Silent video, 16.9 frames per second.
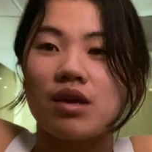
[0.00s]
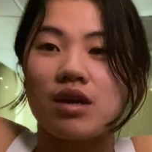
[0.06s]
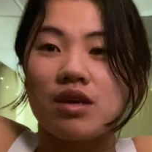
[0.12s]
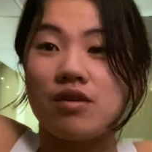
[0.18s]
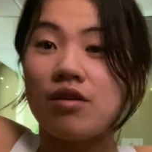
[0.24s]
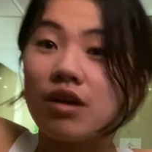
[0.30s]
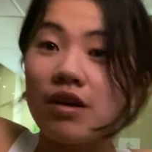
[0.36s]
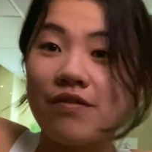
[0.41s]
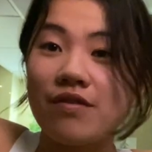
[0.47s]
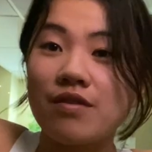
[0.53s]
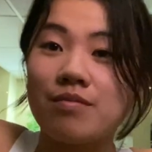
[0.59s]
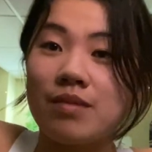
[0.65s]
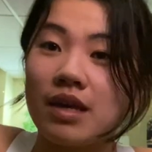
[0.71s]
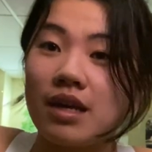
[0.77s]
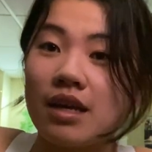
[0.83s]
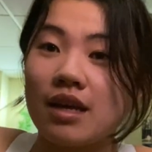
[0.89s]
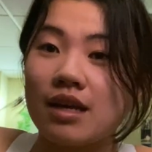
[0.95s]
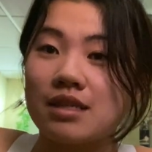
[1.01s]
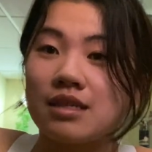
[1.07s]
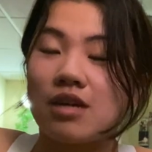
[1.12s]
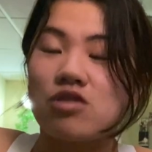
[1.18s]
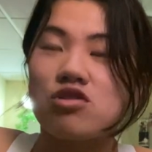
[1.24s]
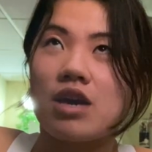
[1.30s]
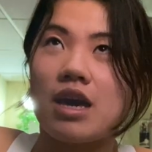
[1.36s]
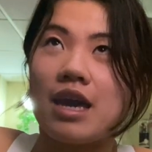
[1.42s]
yoga for me is
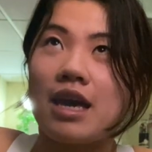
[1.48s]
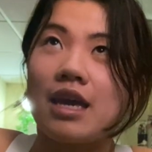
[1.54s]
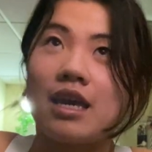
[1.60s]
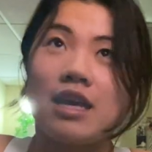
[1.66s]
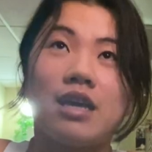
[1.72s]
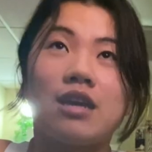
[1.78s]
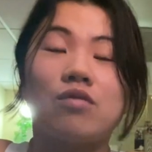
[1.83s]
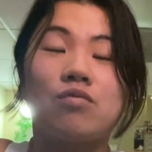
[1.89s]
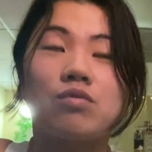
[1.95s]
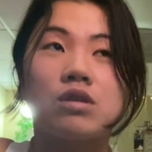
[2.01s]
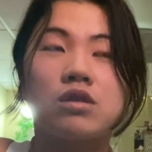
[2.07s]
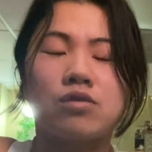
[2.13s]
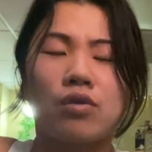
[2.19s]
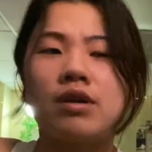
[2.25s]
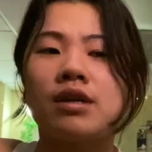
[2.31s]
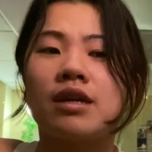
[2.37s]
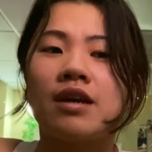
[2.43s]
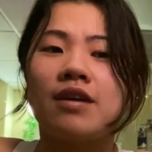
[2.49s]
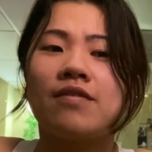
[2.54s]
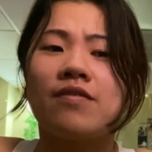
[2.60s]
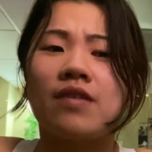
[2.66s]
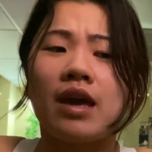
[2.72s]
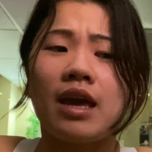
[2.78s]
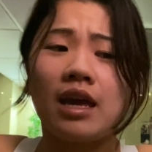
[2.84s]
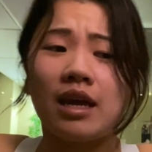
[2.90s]
such a restorative
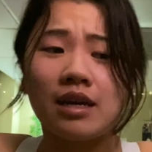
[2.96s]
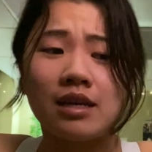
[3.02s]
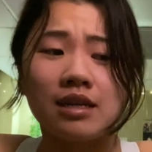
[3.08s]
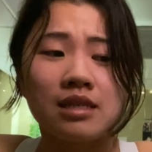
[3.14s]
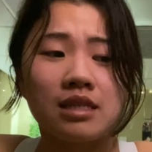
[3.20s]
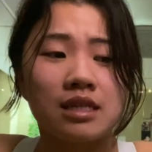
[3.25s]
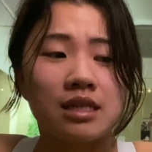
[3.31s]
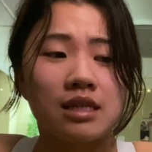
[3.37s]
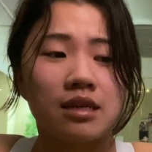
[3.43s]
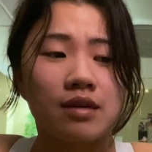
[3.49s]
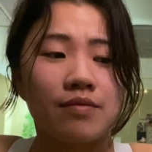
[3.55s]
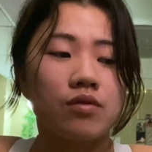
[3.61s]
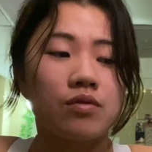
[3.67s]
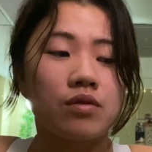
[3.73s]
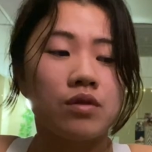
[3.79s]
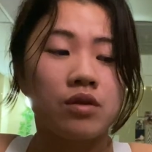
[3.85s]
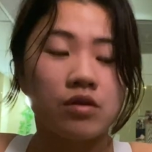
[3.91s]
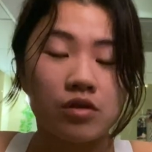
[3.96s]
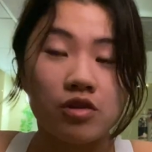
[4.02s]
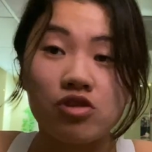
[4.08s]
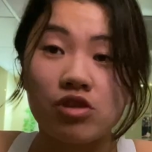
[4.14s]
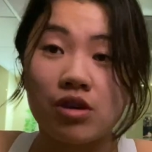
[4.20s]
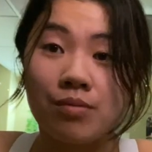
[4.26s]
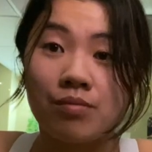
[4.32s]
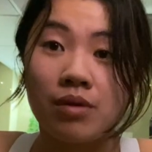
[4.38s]
and
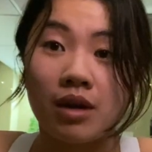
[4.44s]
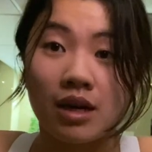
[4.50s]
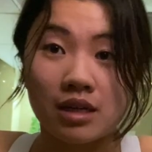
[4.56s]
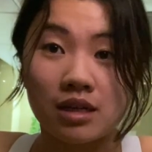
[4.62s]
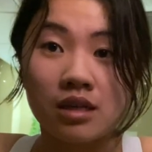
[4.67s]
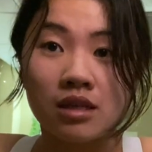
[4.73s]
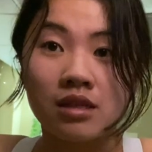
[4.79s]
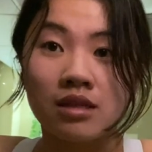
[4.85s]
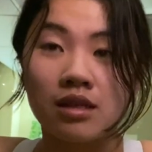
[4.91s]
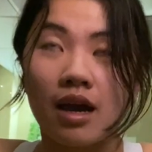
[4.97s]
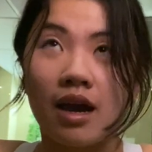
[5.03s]
nourishing practice,